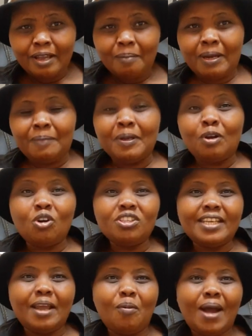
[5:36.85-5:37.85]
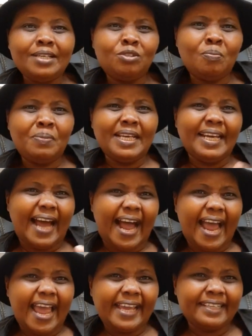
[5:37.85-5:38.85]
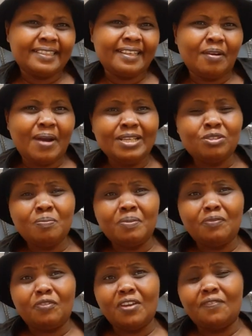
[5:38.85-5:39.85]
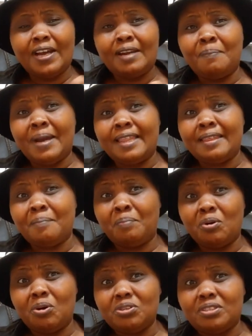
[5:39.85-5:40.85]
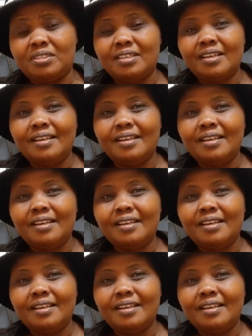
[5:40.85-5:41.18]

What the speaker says: But because they want to be liked, they want to be favored by the boss,